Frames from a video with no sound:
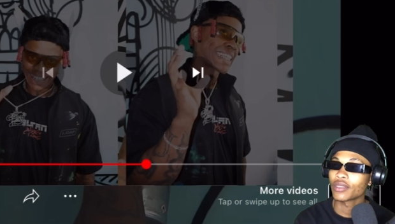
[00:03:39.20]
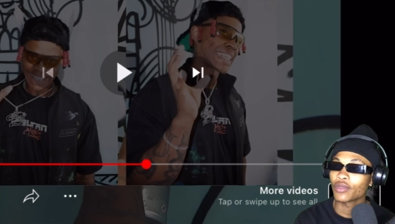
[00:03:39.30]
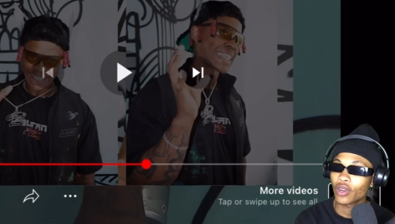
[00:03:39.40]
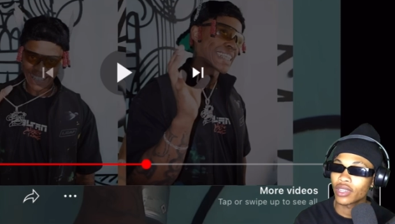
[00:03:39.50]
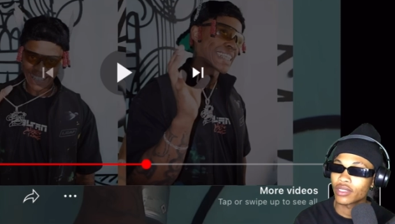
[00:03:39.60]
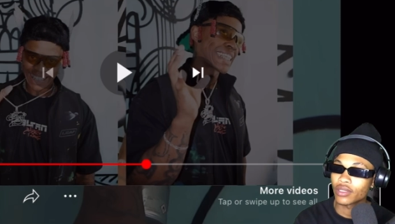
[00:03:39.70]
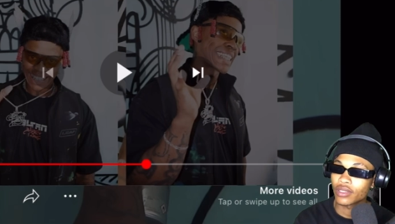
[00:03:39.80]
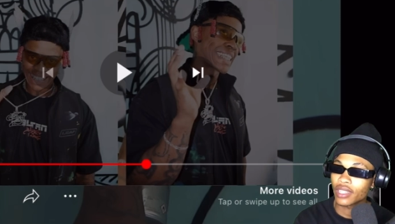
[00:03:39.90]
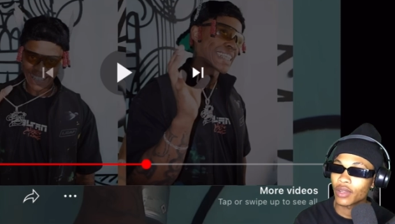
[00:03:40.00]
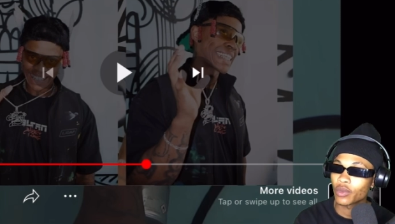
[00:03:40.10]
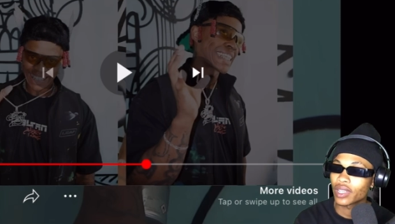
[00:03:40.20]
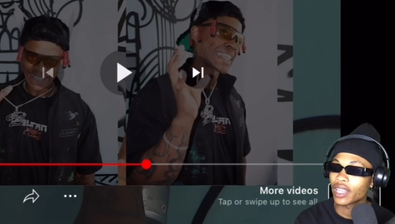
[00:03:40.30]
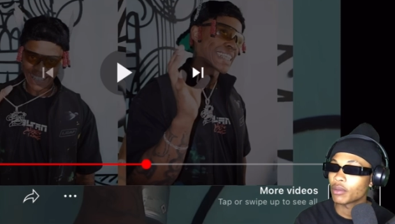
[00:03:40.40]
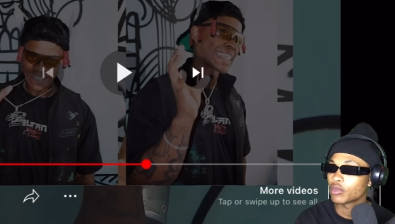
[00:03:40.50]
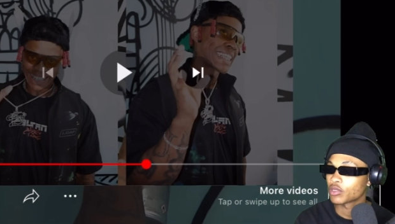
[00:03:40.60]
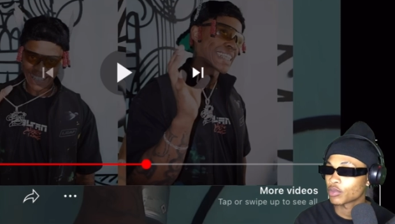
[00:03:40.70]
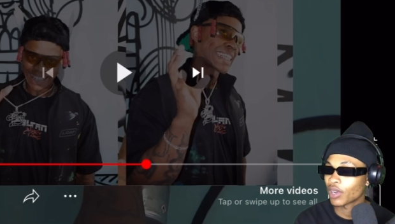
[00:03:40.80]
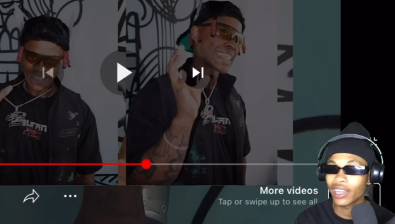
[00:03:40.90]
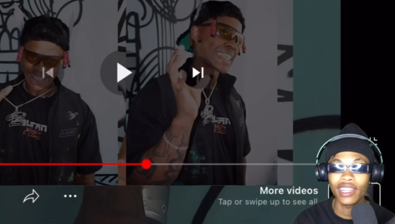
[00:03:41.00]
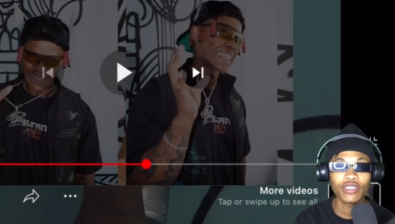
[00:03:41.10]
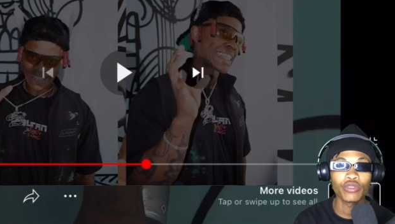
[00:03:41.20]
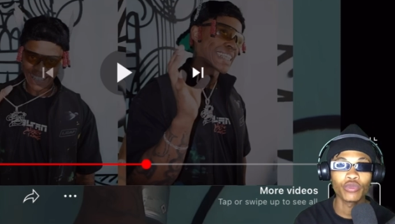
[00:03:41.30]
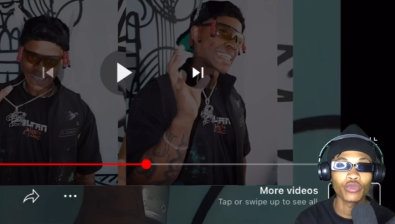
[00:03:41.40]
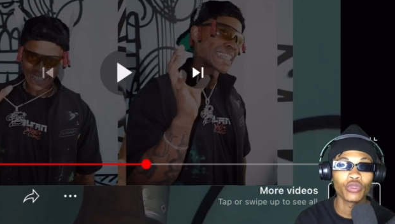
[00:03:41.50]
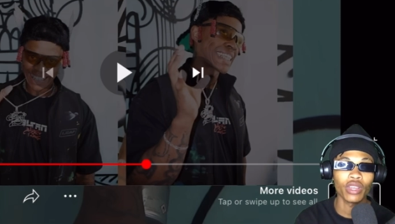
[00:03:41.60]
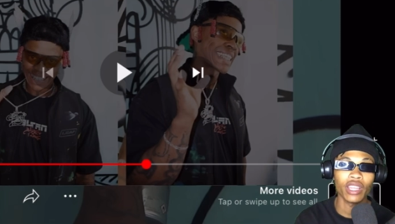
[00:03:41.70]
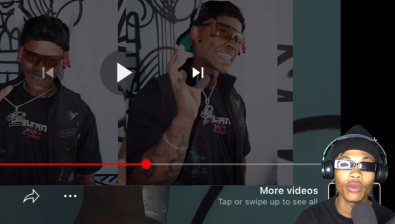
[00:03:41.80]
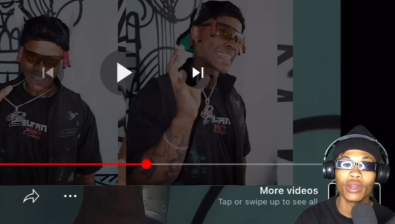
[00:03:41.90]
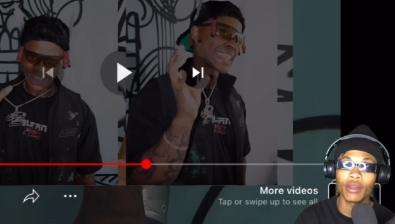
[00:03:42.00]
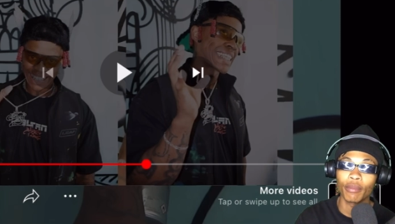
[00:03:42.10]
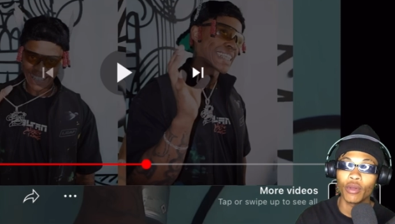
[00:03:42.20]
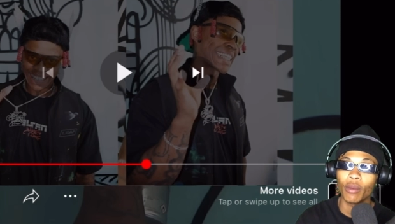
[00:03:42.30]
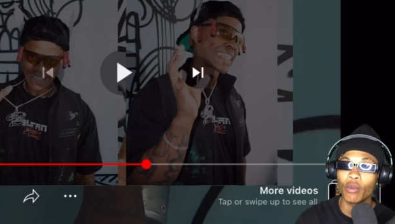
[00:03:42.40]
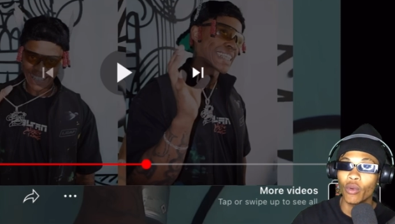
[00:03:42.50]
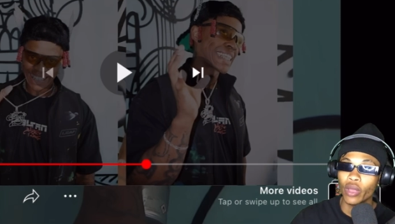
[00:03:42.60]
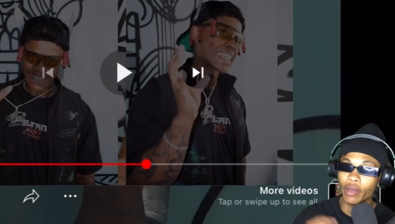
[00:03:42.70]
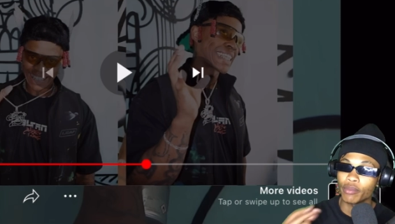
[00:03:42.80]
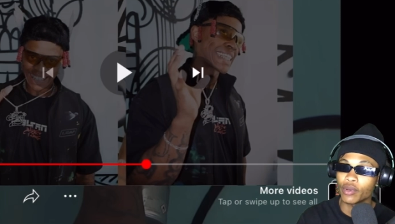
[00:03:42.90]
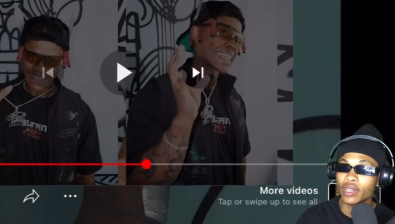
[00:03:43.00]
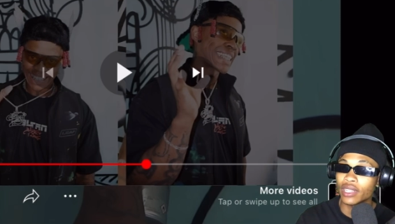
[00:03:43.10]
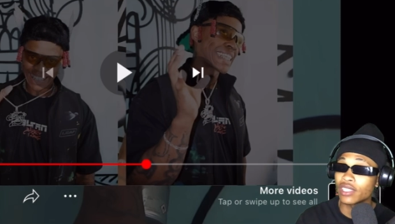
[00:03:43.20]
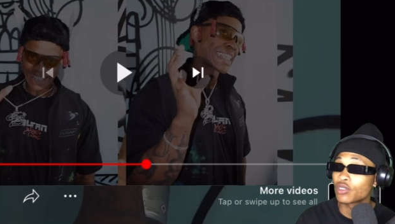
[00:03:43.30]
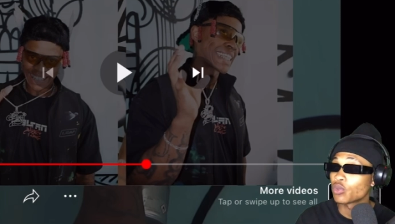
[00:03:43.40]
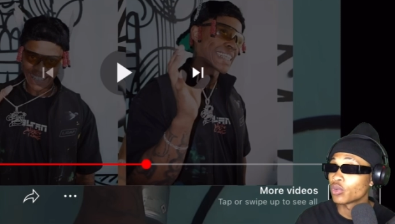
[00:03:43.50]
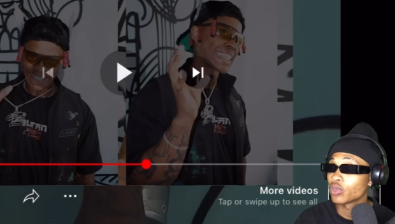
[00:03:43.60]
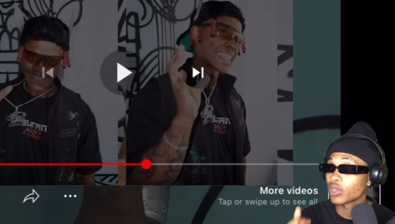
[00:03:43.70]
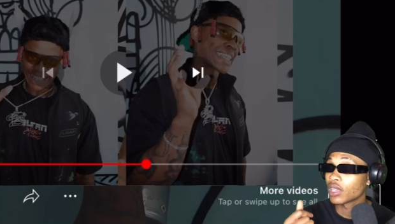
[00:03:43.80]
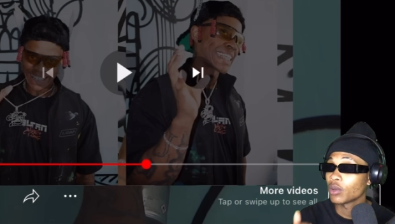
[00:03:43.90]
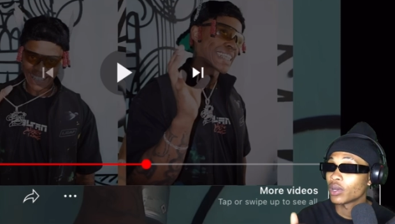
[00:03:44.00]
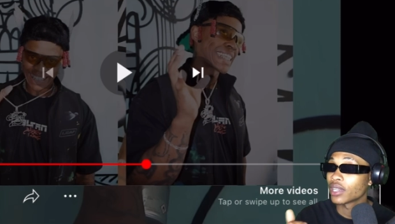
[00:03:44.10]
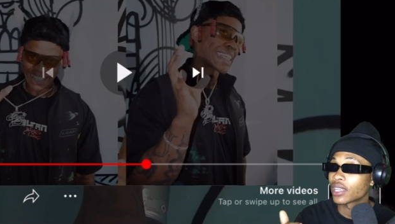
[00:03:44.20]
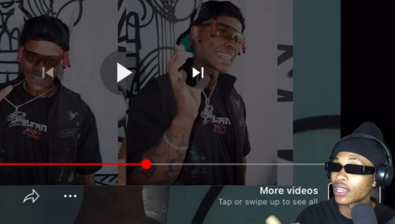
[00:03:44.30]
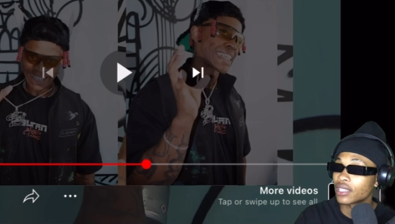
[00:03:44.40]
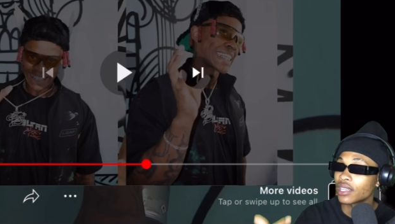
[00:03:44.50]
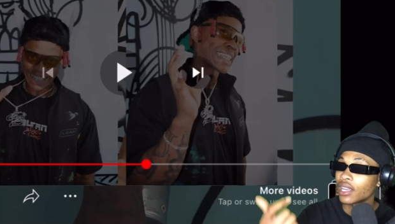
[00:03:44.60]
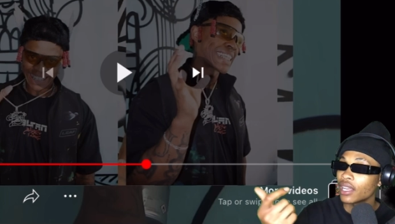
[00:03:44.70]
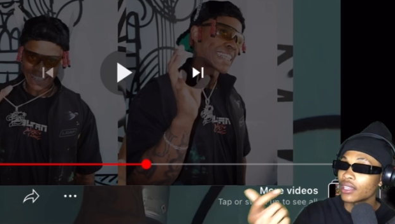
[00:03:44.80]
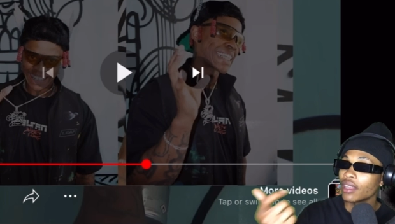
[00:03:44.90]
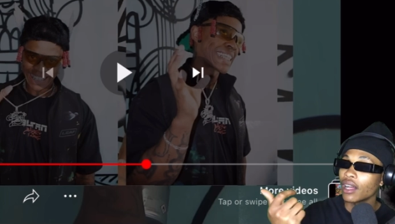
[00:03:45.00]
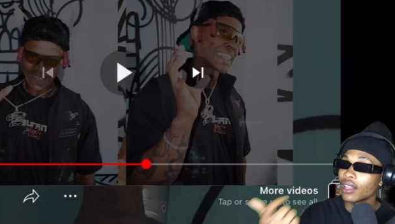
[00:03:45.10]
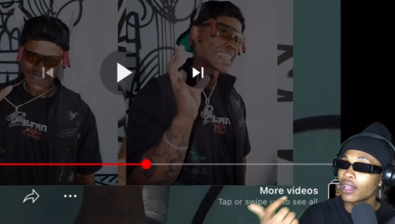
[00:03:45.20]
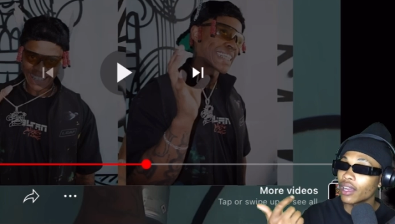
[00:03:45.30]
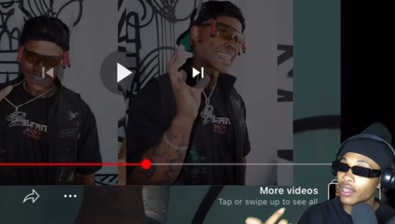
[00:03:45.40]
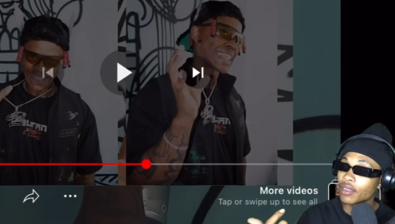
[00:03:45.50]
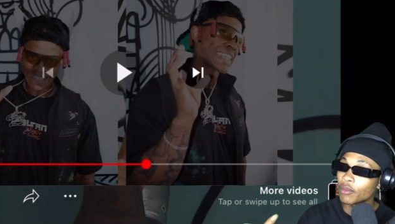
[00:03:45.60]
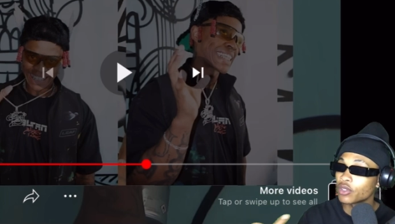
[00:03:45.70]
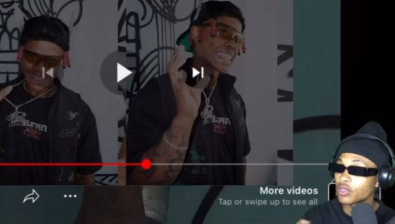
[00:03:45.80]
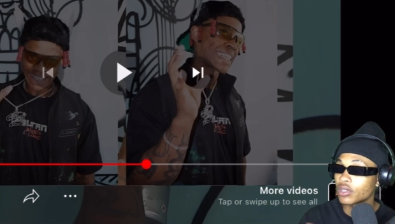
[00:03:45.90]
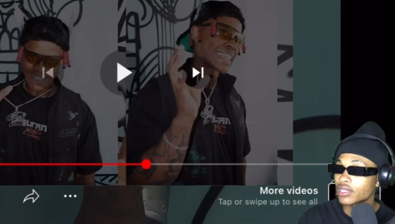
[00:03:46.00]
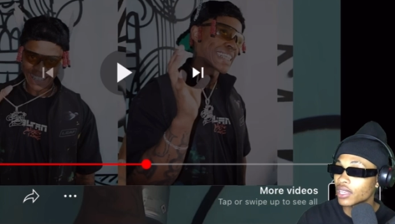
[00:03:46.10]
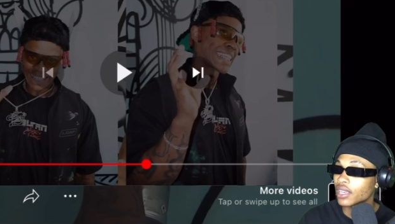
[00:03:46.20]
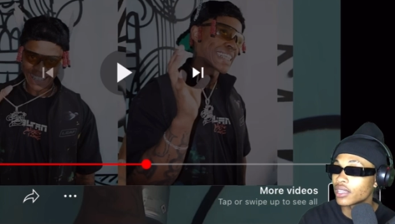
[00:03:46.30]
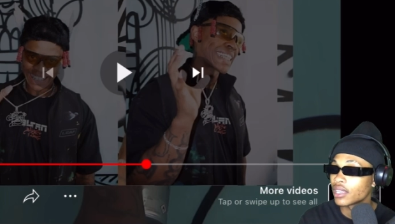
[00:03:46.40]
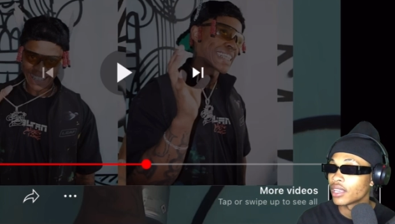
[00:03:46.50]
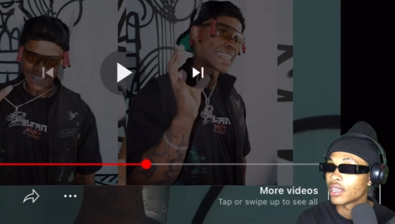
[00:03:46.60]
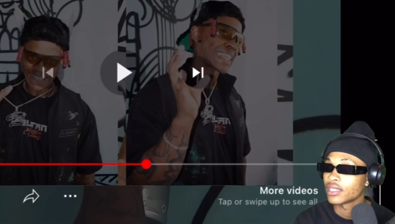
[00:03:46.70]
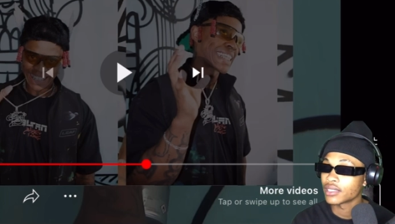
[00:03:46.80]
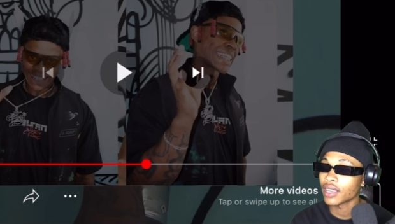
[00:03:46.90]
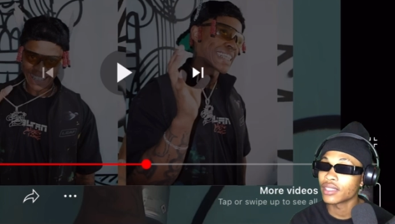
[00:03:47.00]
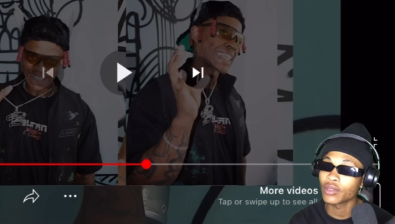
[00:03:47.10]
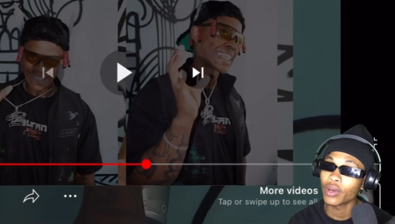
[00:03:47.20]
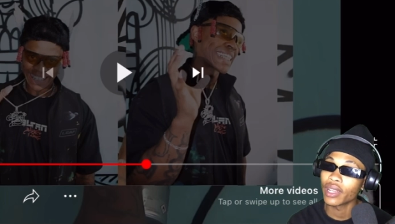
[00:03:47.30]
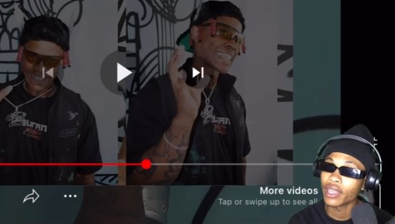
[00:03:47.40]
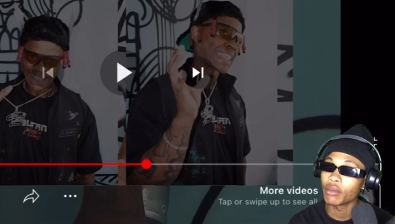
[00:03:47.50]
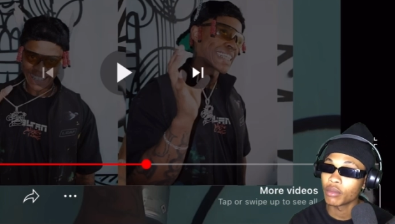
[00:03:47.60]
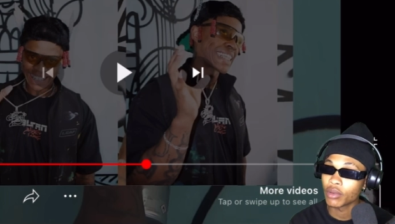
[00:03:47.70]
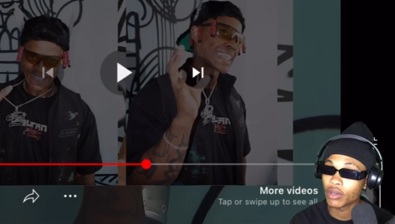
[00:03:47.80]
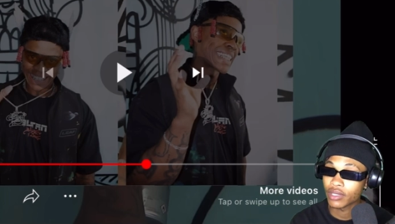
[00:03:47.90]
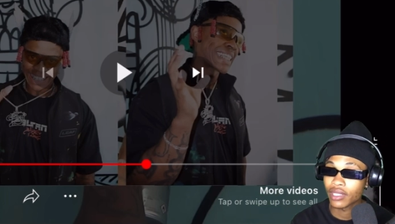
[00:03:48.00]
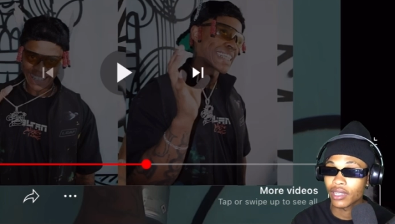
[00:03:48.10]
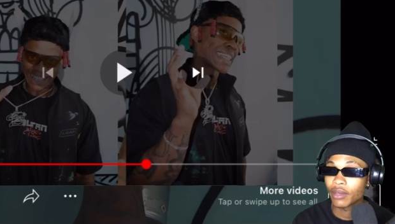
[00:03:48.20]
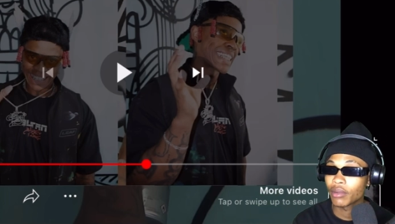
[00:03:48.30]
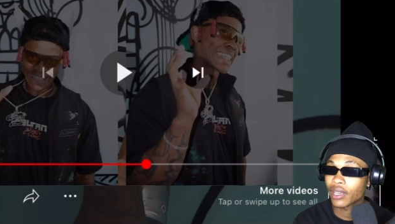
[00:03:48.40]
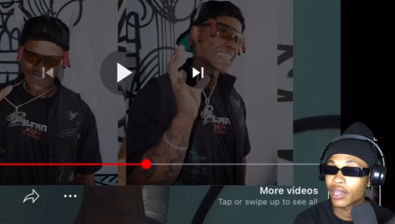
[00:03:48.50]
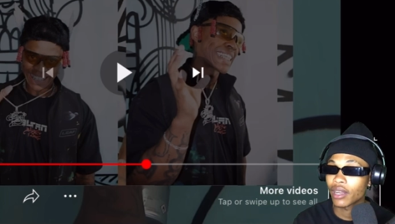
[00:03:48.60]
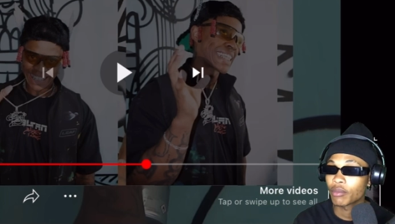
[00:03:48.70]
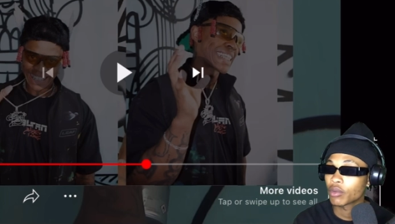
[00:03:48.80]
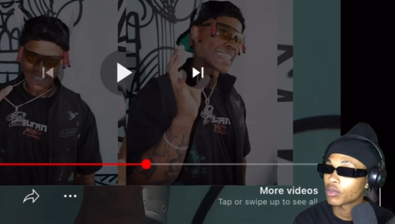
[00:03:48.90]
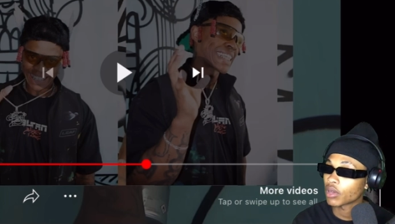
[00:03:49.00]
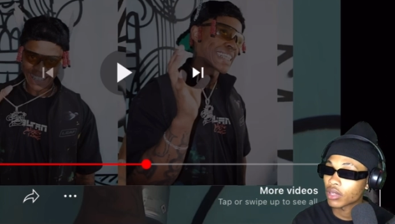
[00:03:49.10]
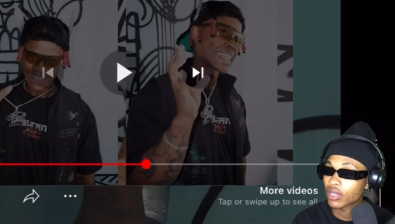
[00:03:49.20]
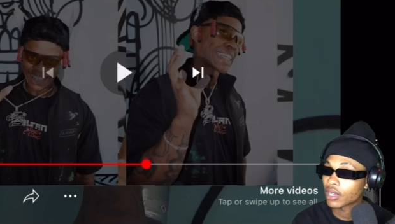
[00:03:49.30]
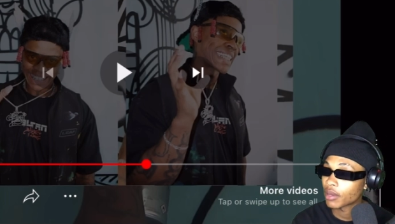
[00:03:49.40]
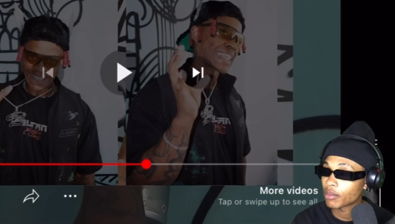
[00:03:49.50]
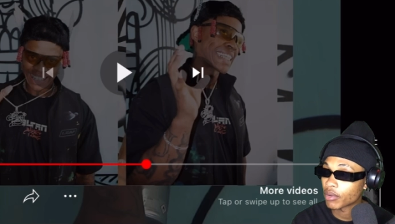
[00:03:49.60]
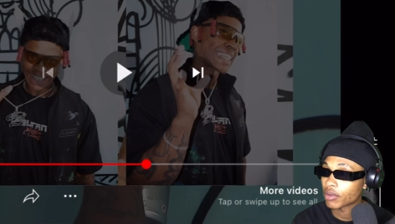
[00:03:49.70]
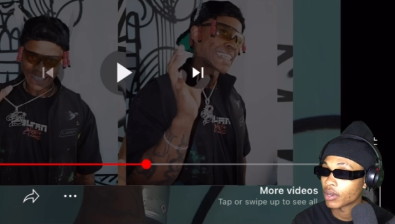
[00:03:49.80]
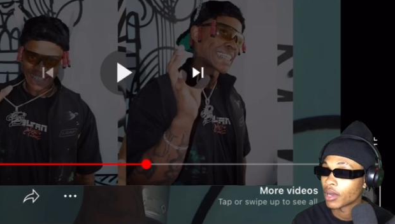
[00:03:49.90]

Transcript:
Speaker 1: thing for artists to sign with labels, bro. Unless you, you really want to blow up quick, bro. Unless you, you really want to get the algorithm on your side, sign to a label, bro. Because the label can help you with all of that, bro.